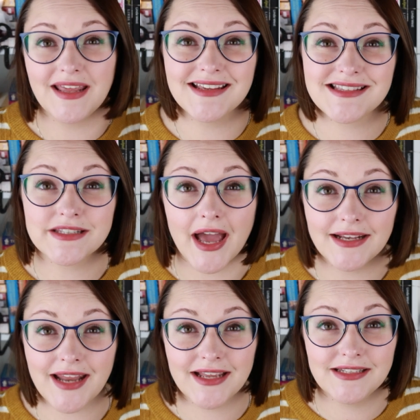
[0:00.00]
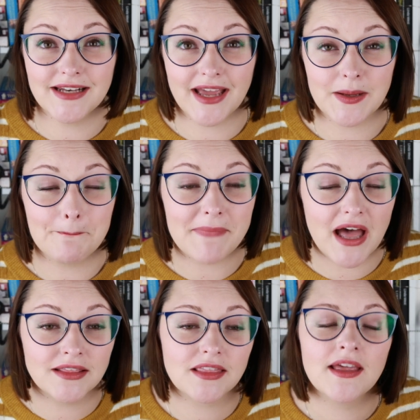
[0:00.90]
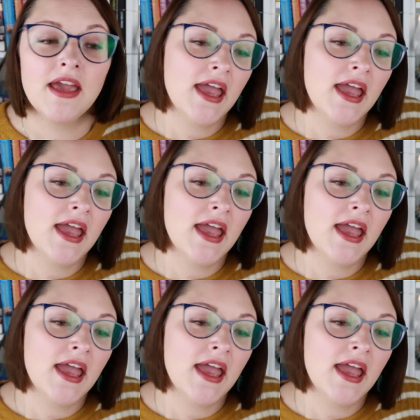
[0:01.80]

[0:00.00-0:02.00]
it is $9.99 a month.